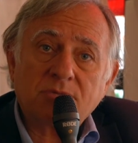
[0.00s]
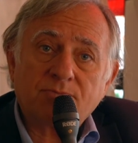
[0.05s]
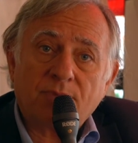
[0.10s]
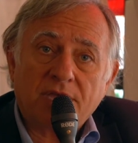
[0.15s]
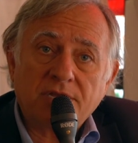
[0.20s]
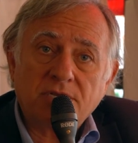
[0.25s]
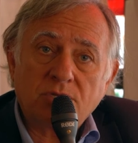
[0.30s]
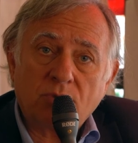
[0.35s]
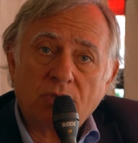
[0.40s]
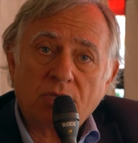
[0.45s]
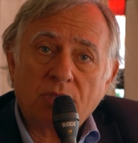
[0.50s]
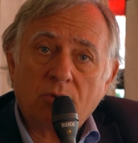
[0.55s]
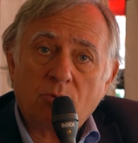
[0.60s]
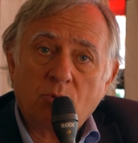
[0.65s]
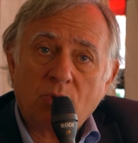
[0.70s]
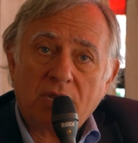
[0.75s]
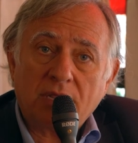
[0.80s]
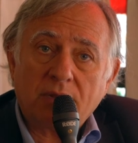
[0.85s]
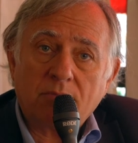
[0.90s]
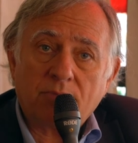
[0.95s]
by doing the
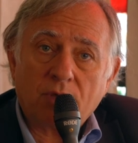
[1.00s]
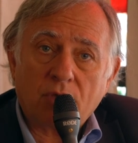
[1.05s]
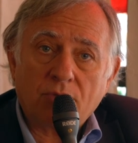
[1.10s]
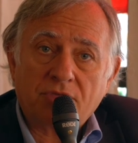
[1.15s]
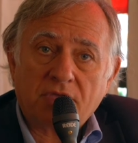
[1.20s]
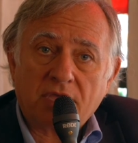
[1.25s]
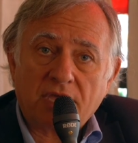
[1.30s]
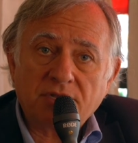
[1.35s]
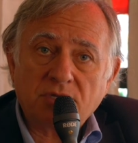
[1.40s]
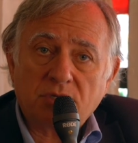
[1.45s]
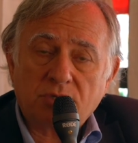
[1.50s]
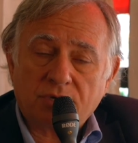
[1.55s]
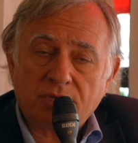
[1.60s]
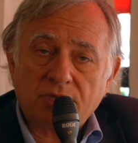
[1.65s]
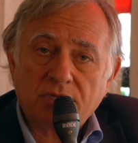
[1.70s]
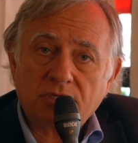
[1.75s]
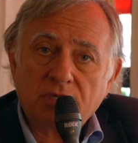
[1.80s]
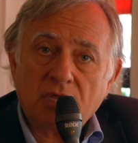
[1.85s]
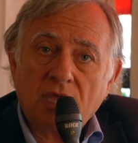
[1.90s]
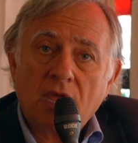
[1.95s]
will in both
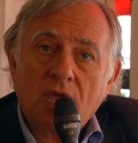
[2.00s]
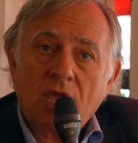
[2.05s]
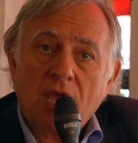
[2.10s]
countries,